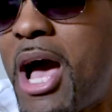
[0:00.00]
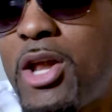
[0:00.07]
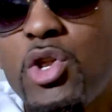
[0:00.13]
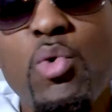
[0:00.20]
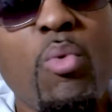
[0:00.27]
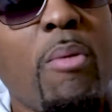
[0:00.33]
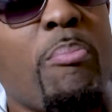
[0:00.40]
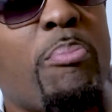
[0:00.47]
I
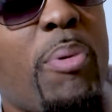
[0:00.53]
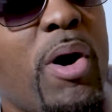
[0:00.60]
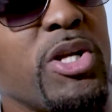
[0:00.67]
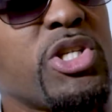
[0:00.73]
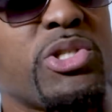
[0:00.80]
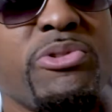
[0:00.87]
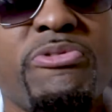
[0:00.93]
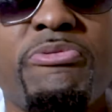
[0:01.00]
knew a
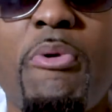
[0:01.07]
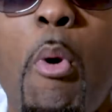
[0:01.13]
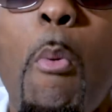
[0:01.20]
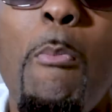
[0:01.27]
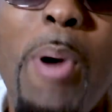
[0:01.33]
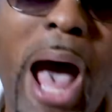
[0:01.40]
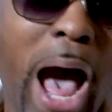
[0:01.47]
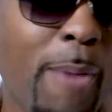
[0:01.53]
bunch of
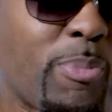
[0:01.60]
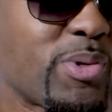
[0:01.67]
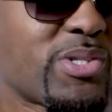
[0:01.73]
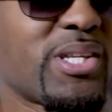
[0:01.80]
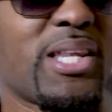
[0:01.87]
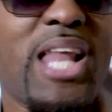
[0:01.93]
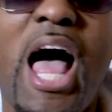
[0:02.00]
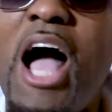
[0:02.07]
poppers
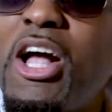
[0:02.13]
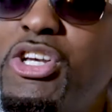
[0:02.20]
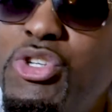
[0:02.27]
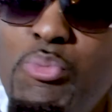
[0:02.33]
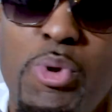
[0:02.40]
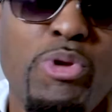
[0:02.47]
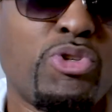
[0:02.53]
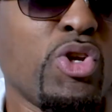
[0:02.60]
and lockers,
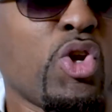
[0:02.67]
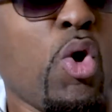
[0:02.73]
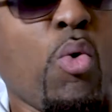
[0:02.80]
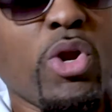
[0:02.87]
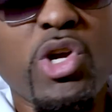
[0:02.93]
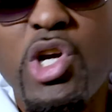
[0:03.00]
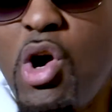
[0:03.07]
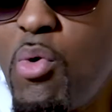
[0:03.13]
and we used to go
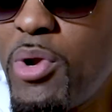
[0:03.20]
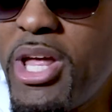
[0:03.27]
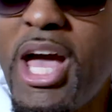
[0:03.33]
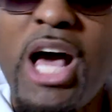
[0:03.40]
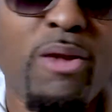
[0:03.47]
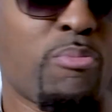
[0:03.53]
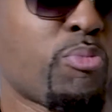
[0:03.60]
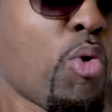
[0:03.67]
to Coney
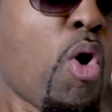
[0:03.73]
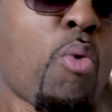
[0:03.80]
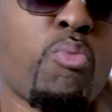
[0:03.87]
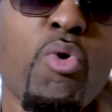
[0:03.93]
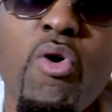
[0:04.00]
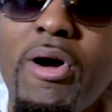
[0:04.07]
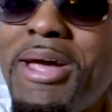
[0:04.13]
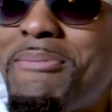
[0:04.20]
Island
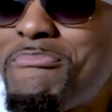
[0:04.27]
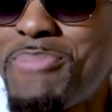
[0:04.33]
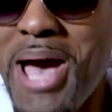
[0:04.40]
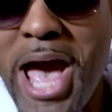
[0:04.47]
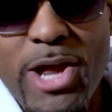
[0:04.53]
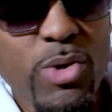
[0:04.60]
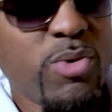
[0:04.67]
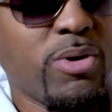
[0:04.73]
Boardwalk and
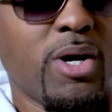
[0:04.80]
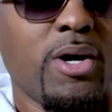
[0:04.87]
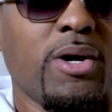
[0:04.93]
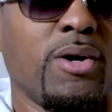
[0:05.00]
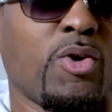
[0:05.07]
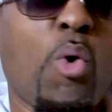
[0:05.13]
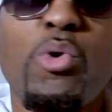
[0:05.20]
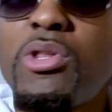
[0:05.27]
battle,
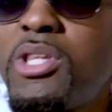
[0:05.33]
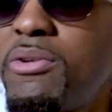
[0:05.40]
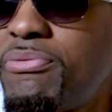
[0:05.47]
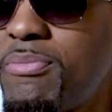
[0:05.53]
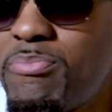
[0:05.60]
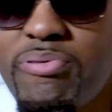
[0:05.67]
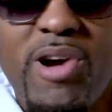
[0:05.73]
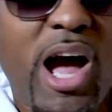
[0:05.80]
go to
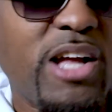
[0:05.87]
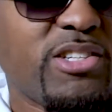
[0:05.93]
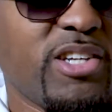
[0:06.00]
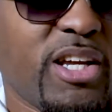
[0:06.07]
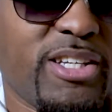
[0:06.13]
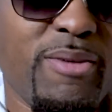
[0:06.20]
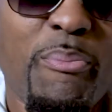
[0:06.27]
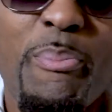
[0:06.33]
different
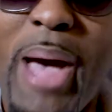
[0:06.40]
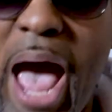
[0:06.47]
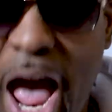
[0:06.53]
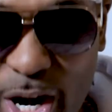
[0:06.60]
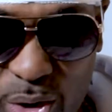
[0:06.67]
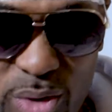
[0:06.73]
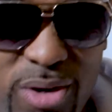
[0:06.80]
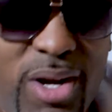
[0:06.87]
projects and
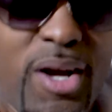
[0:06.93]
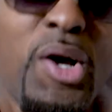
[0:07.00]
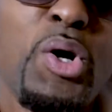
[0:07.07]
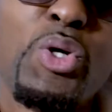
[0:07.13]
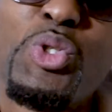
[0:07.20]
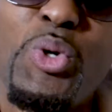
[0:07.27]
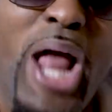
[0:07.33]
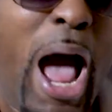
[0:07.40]
battle.
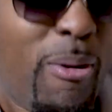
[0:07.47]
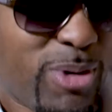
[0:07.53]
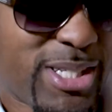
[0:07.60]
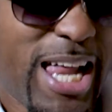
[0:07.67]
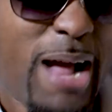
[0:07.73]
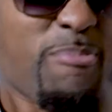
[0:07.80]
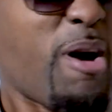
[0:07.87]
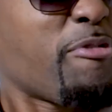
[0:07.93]
So that was
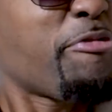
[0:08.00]
like my